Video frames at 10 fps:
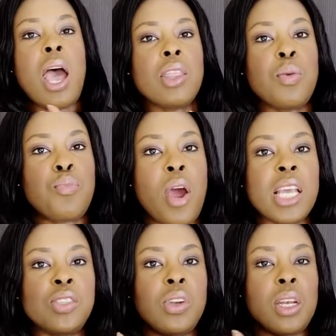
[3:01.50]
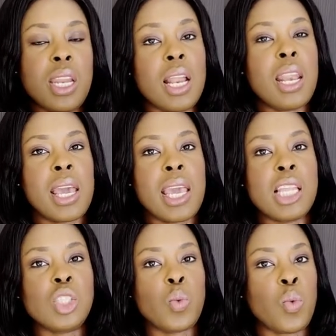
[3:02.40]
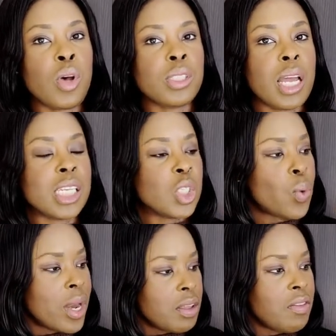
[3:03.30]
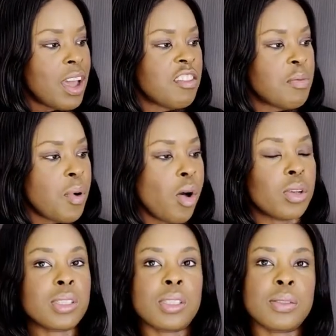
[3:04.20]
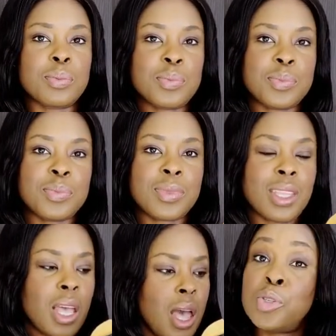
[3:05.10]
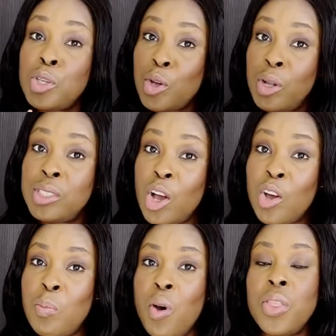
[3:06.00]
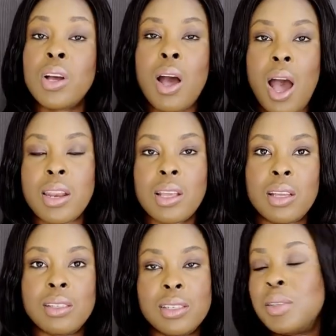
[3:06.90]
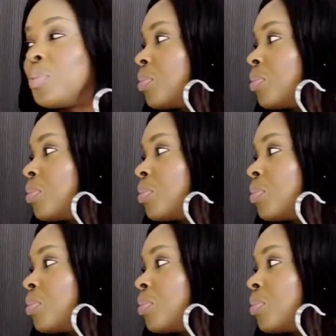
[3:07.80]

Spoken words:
And the price for the knit leggings was £25. I'm just going to go and talk about the cardigan.